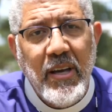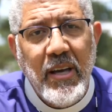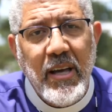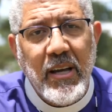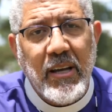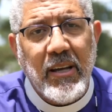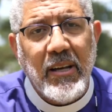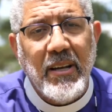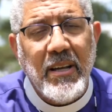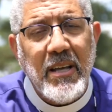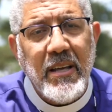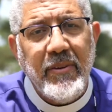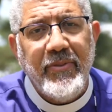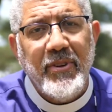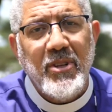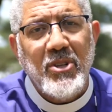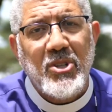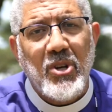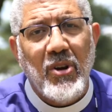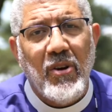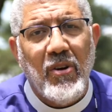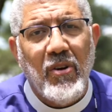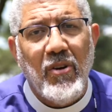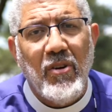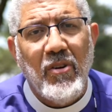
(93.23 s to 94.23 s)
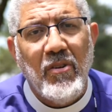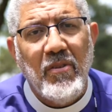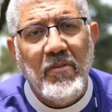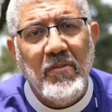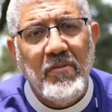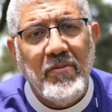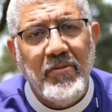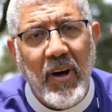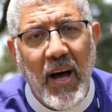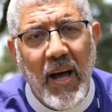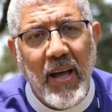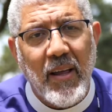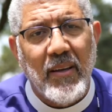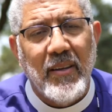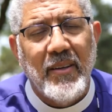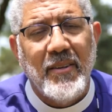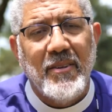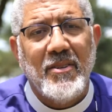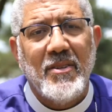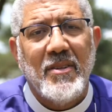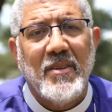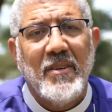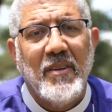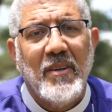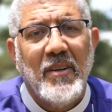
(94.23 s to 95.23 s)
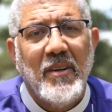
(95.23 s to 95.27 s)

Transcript: it can even turn violent.